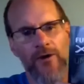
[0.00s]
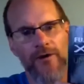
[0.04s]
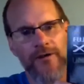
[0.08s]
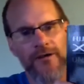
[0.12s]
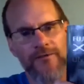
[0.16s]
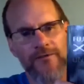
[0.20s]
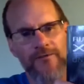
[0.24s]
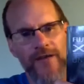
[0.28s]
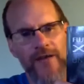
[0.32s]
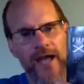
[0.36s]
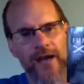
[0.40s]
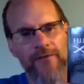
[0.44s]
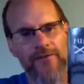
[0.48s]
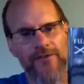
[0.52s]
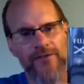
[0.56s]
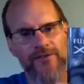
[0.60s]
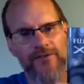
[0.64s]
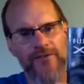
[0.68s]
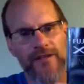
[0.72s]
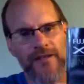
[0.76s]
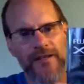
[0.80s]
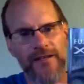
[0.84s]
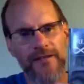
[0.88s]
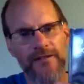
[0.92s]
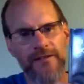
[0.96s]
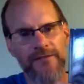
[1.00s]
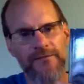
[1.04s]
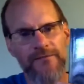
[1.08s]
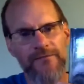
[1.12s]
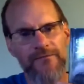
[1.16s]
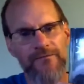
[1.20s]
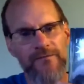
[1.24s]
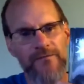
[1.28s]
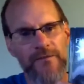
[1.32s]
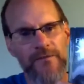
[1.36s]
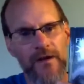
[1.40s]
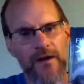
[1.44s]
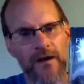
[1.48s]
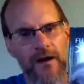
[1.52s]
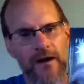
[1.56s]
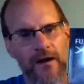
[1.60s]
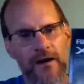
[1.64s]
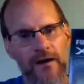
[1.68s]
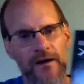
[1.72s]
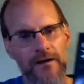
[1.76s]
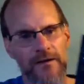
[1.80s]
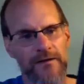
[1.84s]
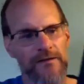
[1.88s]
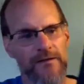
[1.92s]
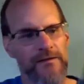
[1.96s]
If you haven't seen it,
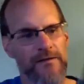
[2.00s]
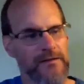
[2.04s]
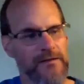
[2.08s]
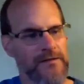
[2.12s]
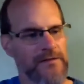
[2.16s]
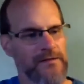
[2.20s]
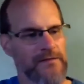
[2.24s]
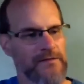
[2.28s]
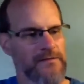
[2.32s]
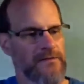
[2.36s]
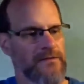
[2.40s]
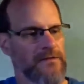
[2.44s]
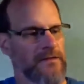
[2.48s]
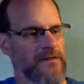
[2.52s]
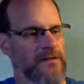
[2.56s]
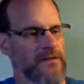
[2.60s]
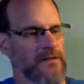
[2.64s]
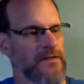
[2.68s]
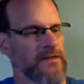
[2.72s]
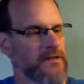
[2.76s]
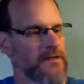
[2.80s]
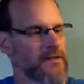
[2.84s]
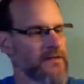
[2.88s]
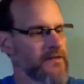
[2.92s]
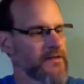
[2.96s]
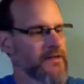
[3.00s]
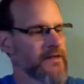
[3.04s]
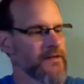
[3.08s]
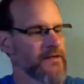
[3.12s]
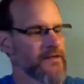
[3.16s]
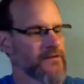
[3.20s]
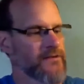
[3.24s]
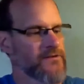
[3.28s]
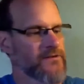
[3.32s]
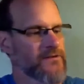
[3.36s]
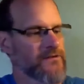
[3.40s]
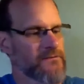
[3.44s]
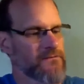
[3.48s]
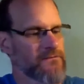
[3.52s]
uh, it's